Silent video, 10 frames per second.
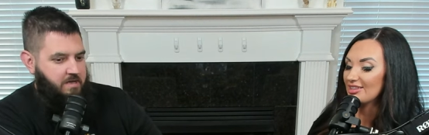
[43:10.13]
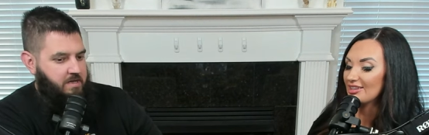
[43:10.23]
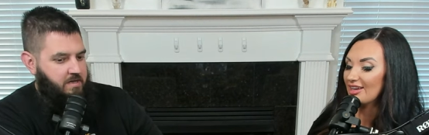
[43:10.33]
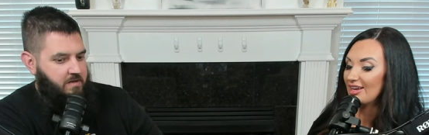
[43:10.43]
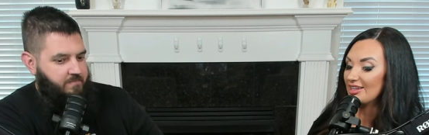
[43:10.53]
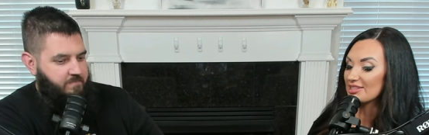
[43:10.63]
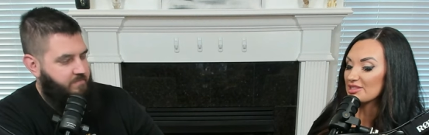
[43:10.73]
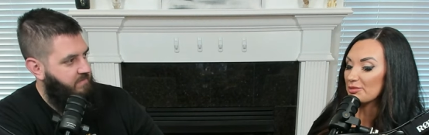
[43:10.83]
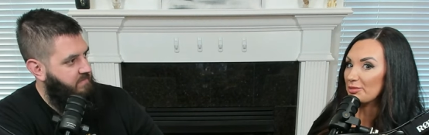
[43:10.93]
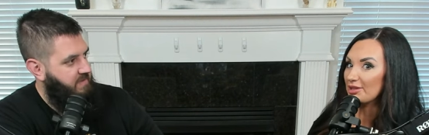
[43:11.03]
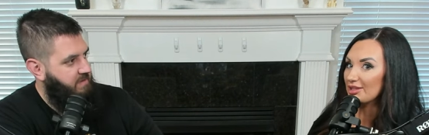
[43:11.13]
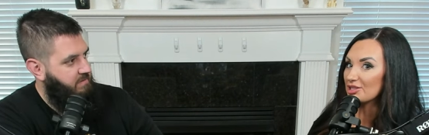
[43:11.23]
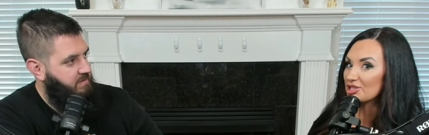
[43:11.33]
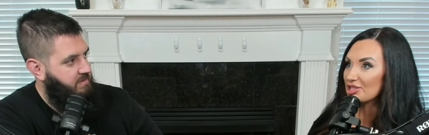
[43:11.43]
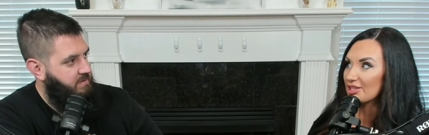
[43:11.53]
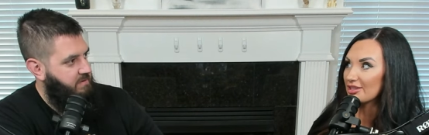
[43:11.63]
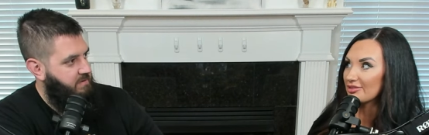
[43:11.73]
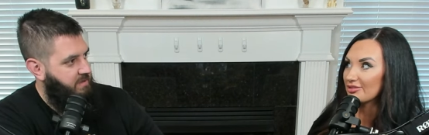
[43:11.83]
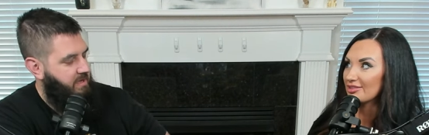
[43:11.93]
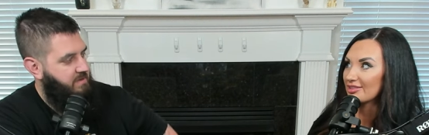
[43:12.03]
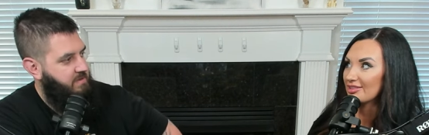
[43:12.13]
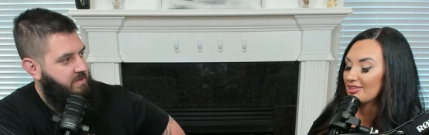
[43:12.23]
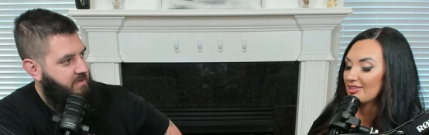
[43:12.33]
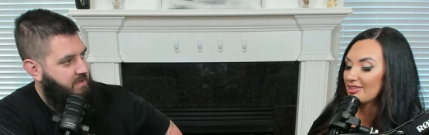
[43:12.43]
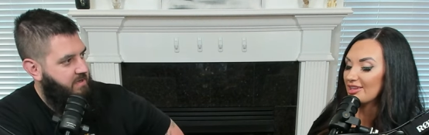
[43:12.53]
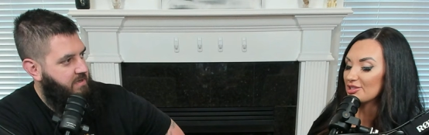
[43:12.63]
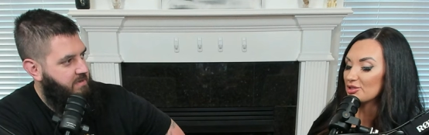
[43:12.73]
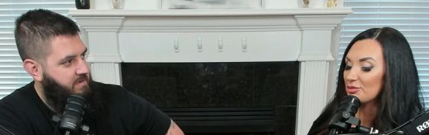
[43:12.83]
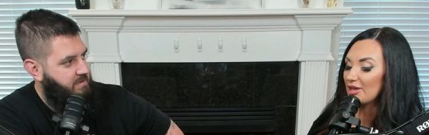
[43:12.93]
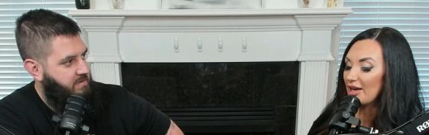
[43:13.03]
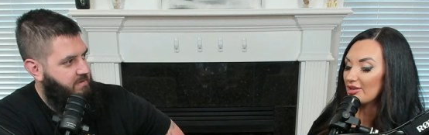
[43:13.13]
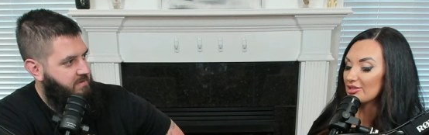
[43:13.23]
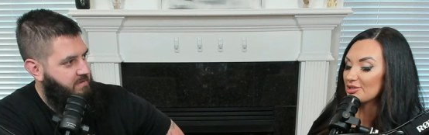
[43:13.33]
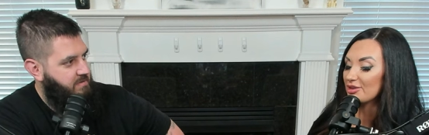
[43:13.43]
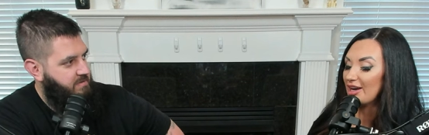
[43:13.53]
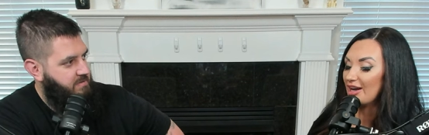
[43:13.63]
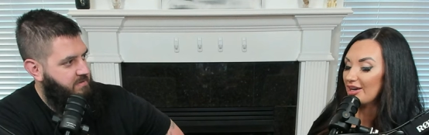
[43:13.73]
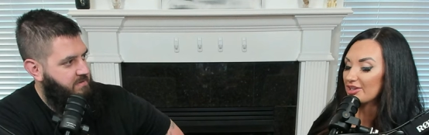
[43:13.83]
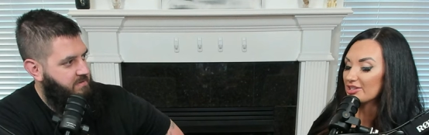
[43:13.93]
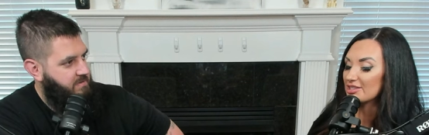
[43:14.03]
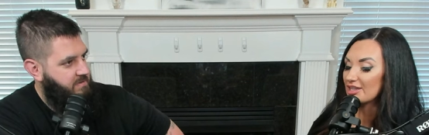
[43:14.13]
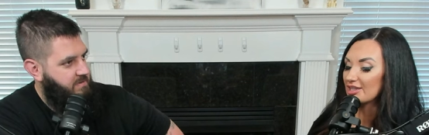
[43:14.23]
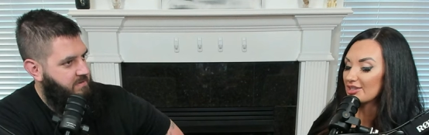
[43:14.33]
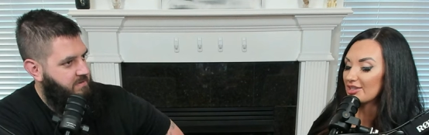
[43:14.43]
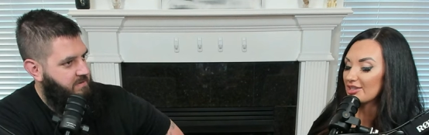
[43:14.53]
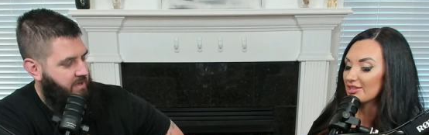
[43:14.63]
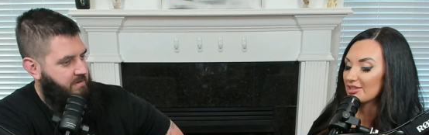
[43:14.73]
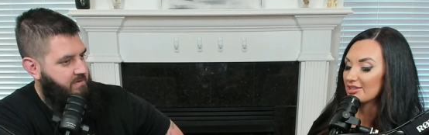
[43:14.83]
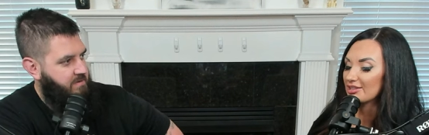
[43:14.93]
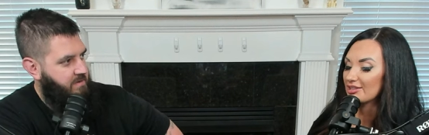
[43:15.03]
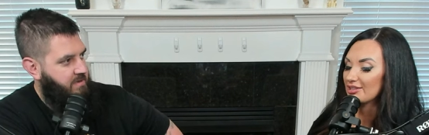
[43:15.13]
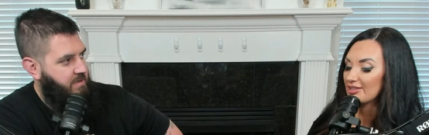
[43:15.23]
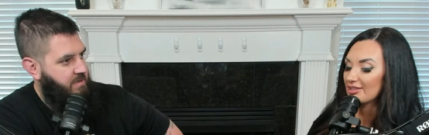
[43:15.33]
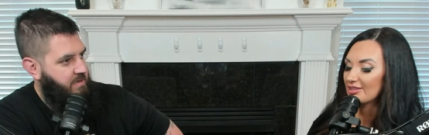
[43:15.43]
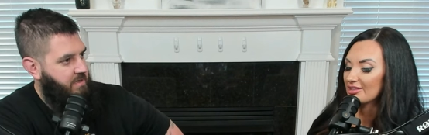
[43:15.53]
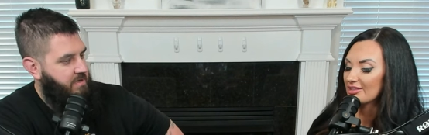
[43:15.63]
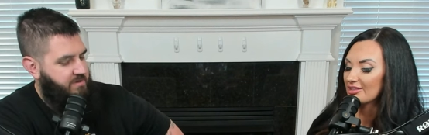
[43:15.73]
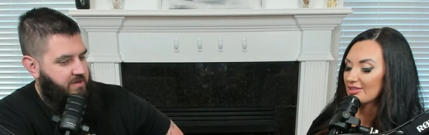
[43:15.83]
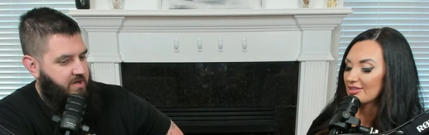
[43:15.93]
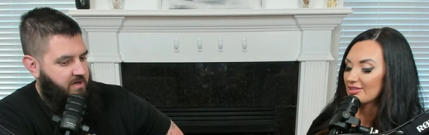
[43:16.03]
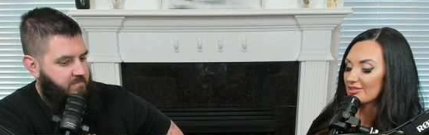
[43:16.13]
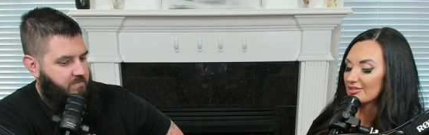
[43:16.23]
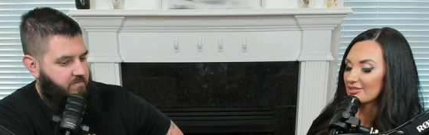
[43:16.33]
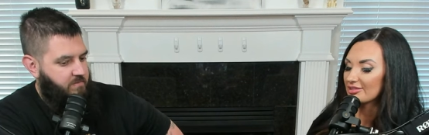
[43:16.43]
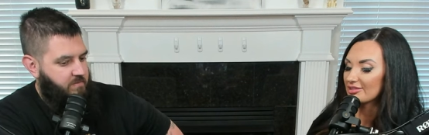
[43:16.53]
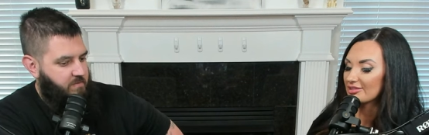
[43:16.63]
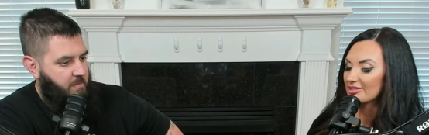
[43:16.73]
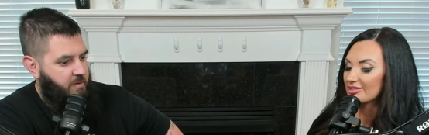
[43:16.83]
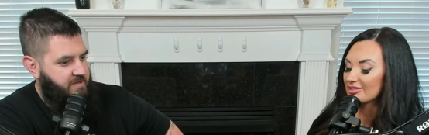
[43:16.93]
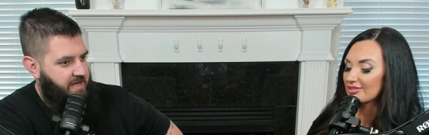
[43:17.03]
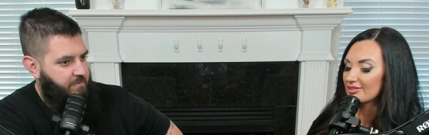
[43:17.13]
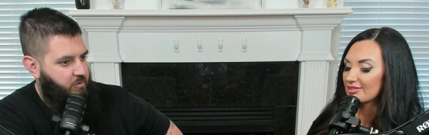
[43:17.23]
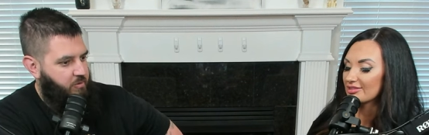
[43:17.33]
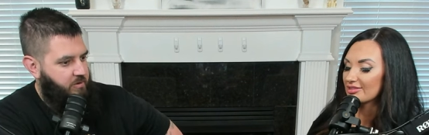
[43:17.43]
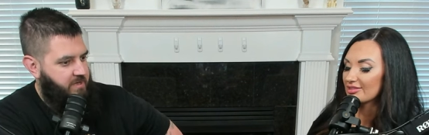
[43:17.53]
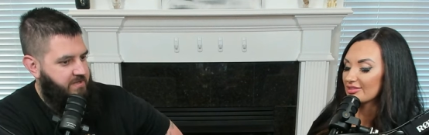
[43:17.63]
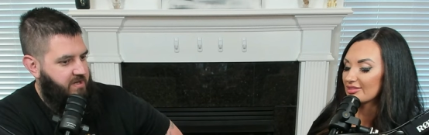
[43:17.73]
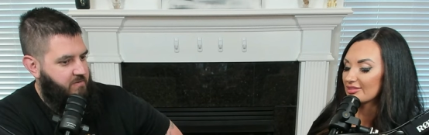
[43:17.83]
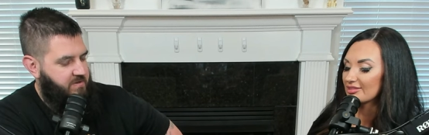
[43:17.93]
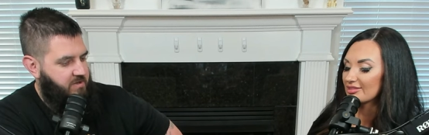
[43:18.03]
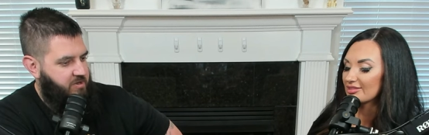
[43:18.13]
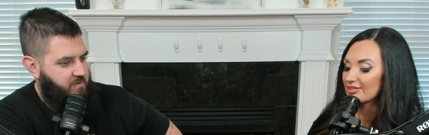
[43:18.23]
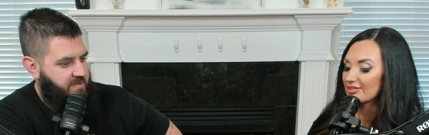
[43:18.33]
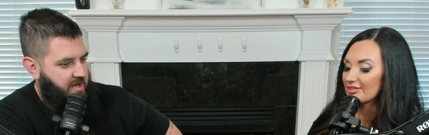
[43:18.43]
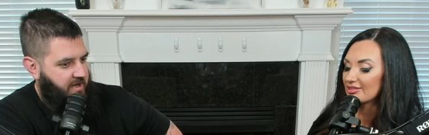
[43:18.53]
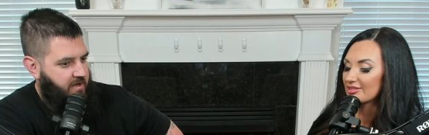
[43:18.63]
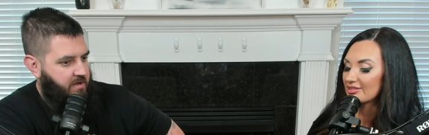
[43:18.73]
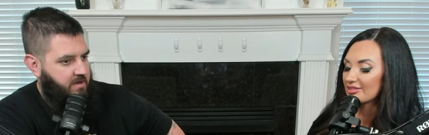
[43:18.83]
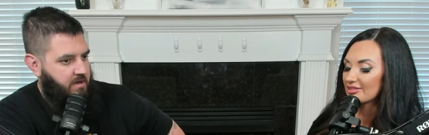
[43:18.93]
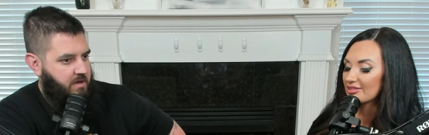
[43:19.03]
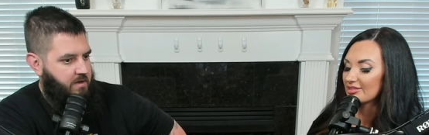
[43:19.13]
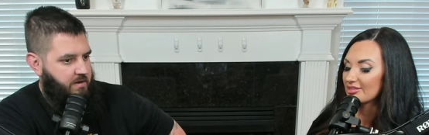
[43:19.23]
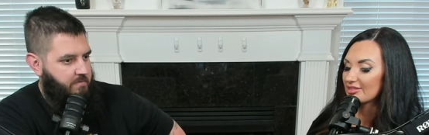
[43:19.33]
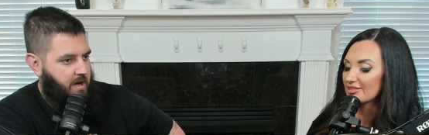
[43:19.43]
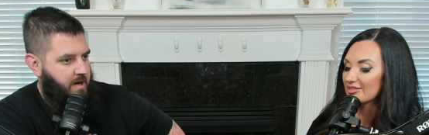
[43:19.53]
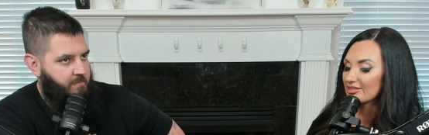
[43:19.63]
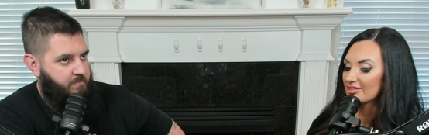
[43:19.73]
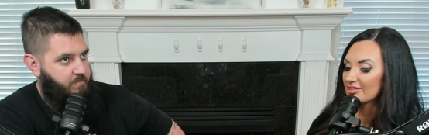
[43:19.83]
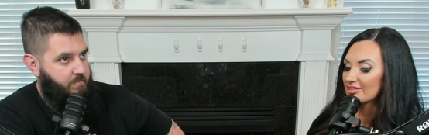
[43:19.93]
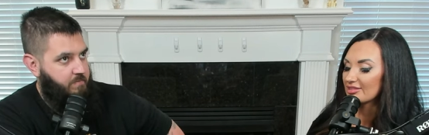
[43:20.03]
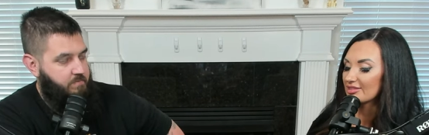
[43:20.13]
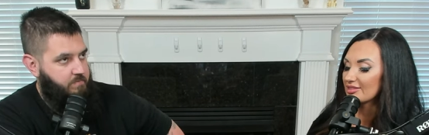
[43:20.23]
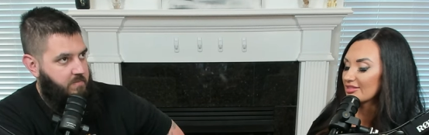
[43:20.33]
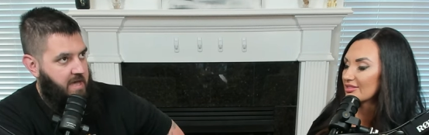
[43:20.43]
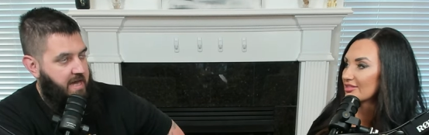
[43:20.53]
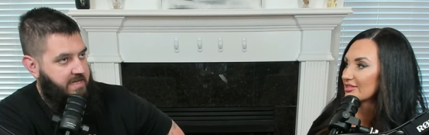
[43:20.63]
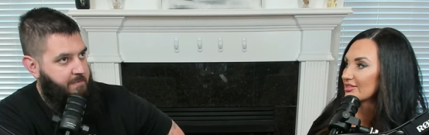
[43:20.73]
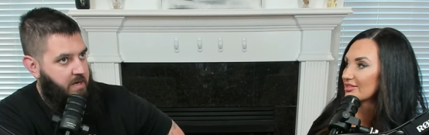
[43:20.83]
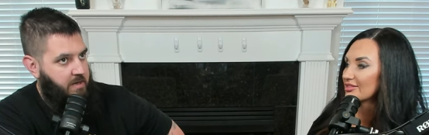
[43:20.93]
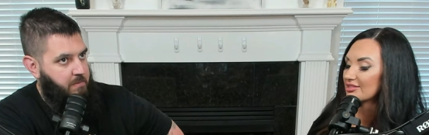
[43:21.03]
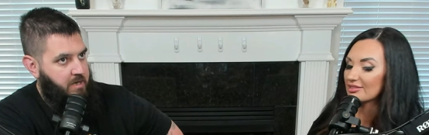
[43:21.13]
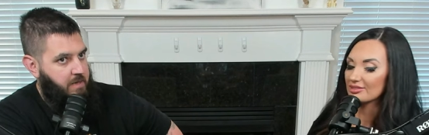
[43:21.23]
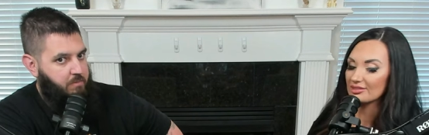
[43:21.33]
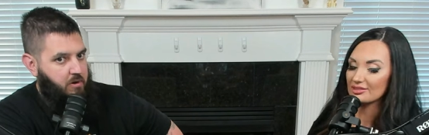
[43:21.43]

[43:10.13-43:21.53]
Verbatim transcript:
Speaker 1: And he's the police chief. Yeah. He should be held to a higher standard. Yeah.
Speaker 2: So the remember in Deadpool because he was she was like, I'm X amount of money per